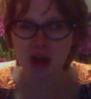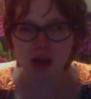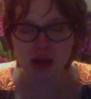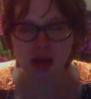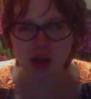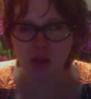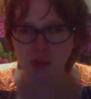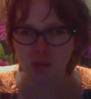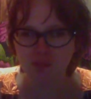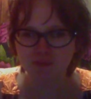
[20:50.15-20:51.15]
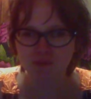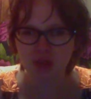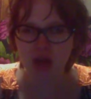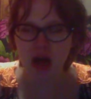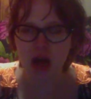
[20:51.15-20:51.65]
Um,
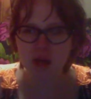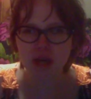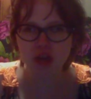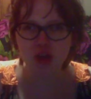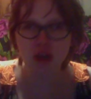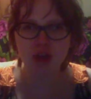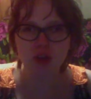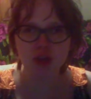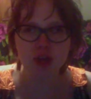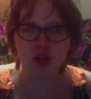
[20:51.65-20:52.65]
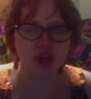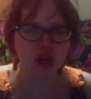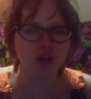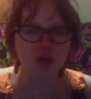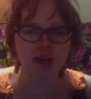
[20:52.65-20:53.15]
I mean, she she's
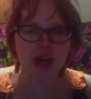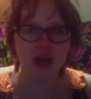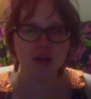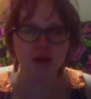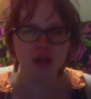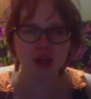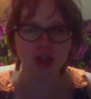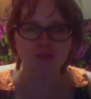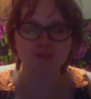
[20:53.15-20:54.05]
shown as uh,